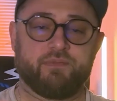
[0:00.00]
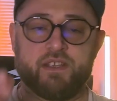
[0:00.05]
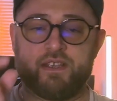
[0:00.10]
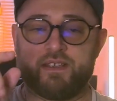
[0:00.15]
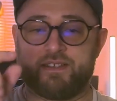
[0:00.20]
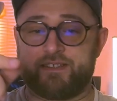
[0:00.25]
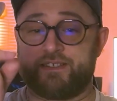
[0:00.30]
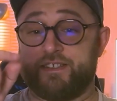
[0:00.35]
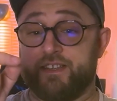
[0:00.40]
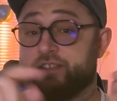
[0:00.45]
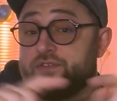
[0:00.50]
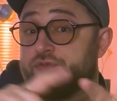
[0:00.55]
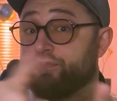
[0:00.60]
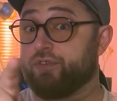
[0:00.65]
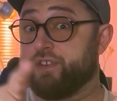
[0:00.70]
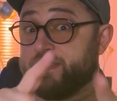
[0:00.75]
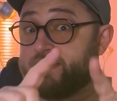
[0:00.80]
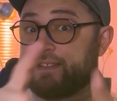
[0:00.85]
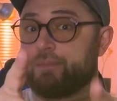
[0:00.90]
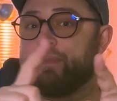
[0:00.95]
stick to the
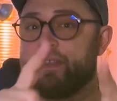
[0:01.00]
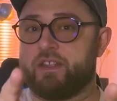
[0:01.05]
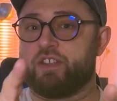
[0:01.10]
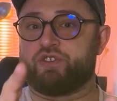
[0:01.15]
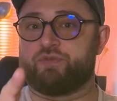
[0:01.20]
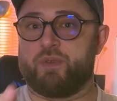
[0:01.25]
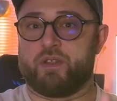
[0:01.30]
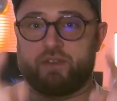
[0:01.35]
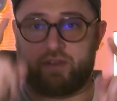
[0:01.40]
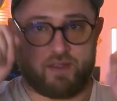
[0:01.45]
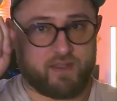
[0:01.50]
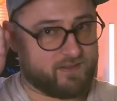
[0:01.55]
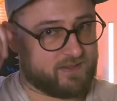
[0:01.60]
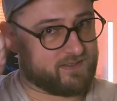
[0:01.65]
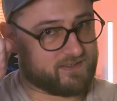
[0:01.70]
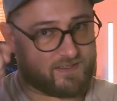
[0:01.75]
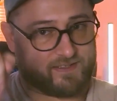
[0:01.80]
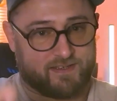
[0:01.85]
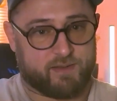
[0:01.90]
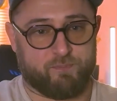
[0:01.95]
risk management.
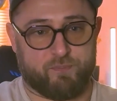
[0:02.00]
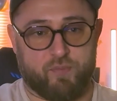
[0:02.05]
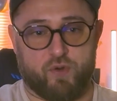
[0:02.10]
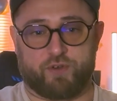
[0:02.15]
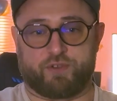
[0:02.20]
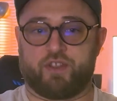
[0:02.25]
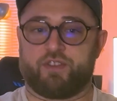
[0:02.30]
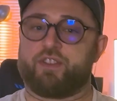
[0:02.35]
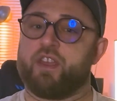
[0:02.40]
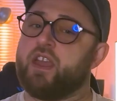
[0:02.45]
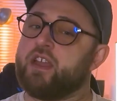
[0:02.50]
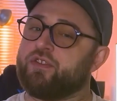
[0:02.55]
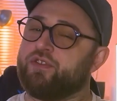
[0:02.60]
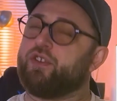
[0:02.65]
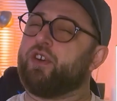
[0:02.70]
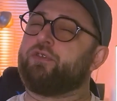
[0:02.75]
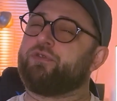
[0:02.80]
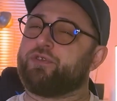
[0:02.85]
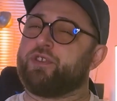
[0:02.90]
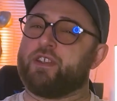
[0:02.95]
This is important.
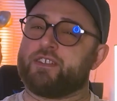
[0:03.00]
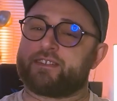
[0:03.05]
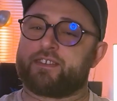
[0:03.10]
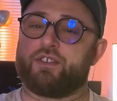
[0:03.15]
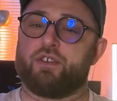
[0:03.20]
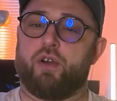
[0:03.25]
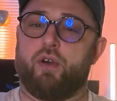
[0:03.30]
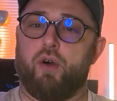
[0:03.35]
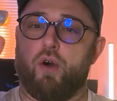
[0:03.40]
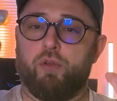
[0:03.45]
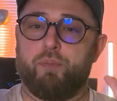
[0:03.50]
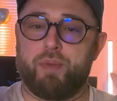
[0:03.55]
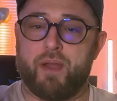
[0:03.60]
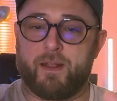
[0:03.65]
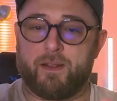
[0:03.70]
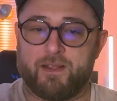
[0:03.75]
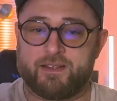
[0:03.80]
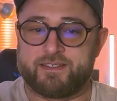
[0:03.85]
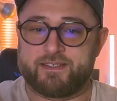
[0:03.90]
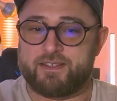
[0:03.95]
Don't risk your whole
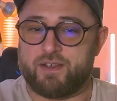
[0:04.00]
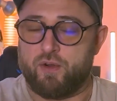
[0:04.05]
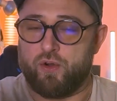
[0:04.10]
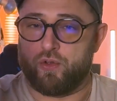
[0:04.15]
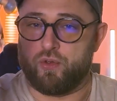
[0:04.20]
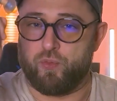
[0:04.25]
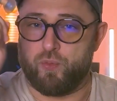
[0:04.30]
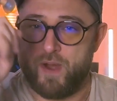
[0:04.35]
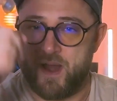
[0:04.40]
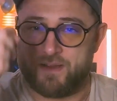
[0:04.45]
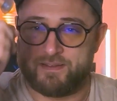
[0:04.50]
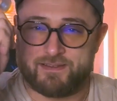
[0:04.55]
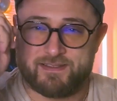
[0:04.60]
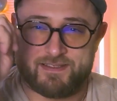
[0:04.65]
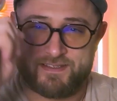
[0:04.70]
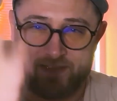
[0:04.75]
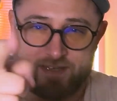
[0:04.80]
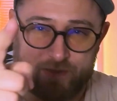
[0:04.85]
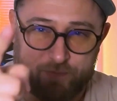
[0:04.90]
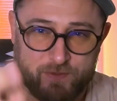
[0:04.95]
balance on one
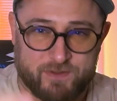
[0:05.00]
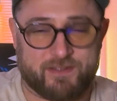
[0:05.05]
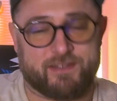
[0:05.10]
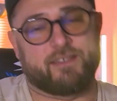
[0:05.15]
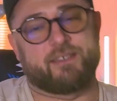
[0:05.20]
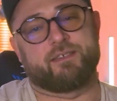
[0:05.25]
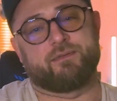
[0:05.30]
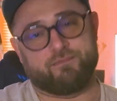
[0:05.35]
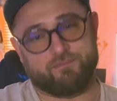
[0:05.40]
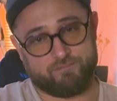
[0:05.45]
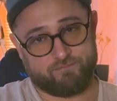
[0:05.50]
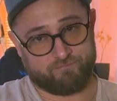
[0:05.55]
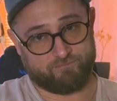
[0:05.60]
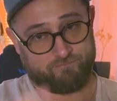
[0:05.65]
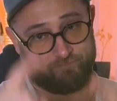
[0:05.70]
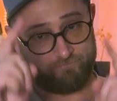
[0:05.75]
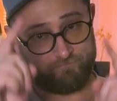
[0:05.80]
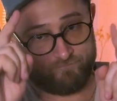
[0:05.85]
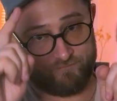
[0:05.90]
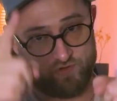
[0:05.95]
sequence.
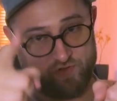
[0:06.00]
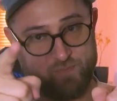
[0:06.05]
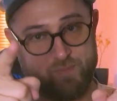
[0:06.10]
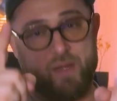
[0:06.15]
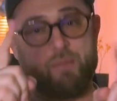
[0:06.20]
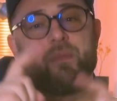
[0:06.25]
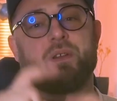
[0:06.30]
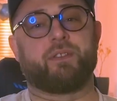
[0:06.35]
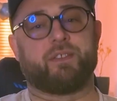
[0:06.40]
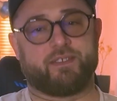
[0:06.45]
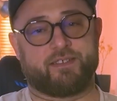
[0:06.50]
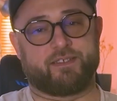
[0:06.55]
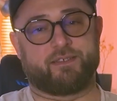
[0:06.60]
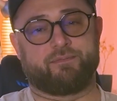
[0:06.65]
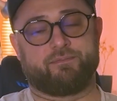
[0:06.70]
Remember this.